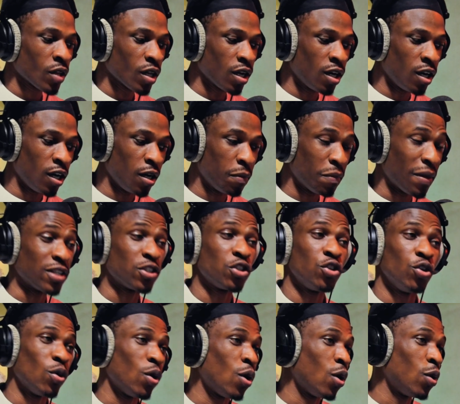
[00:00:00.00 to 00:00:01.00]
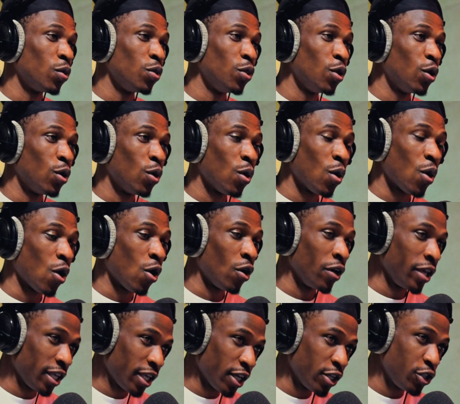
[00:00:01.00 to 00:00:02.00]
As you all know, or
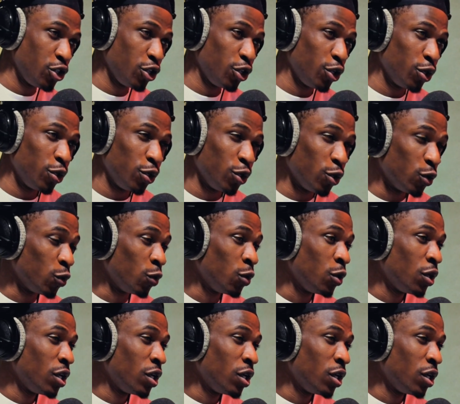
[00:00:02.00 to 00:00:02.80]
in case you don't know,